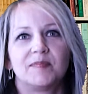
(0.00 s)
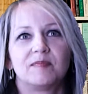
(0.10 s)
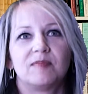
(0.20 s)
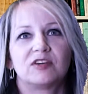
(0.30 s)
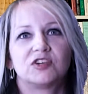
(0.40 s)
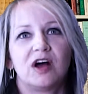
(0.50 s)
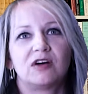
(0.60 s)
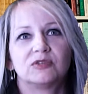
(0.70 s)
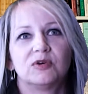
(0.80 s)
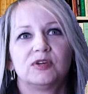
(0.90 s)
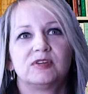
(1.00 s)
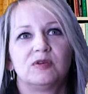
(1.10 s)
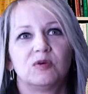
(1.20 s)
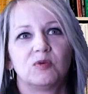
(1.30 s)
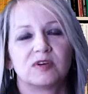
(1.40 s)
My childhood
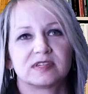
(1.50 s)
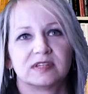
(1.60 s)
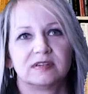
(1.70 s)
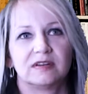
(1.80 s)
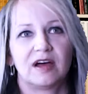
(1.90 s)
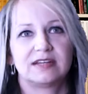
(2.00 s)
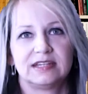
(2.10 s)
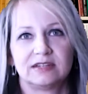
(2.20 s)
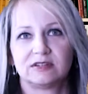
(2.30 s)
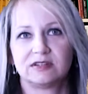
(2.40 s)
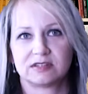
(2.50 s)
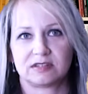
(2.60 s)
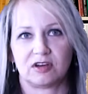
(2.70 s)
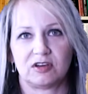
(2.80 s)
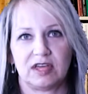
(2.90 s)
wasn't ideal,
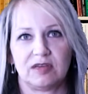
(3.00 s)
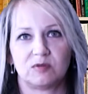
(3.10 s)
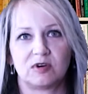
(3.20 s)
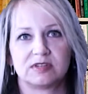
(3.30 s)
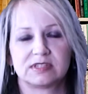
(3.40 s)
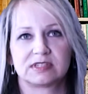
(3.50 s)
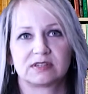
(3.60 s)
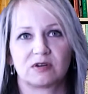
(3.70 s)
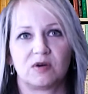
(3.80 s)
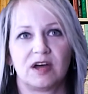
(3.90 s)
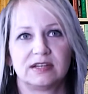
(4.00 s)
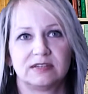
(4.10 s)
so it was quite